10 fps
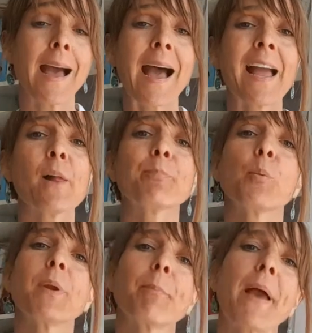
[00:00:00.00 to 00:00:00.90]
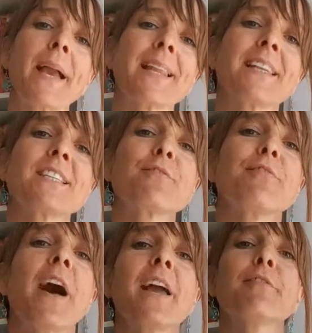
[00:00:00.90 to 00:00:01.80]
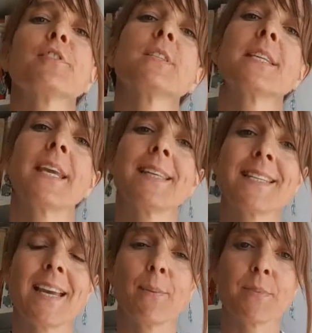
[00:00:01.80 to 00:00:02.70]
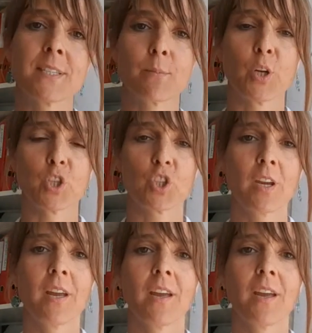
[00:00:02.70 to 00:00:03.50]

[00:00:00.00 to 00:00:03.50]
I help you make back at least 5 to 10 times as much.